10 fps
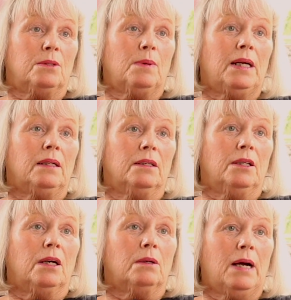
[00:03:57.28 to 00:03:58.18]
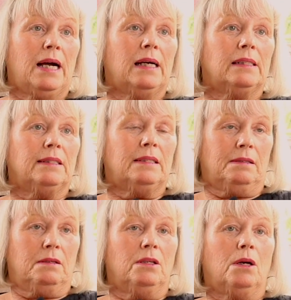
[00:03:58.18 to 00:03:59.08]
as well, you know, and,
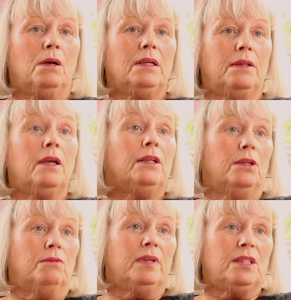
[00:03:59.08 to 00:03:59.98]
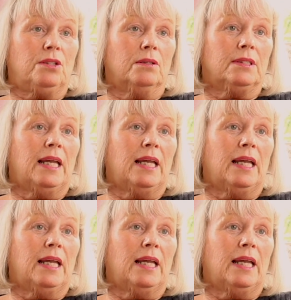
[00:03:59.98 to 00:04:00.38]
you know, in your resource